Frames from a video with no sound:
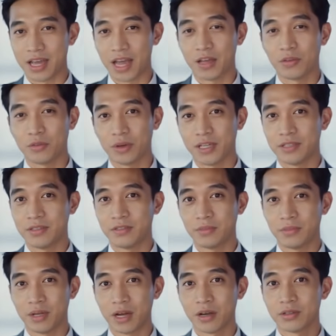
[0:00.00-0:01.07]
at risk
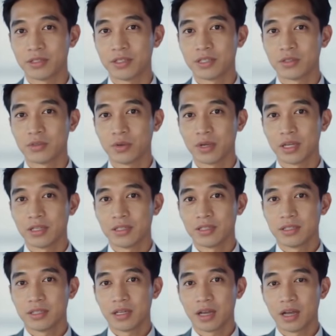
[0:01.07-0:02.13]
from currency
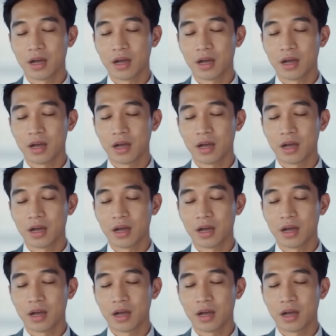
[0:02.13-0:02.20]
swings?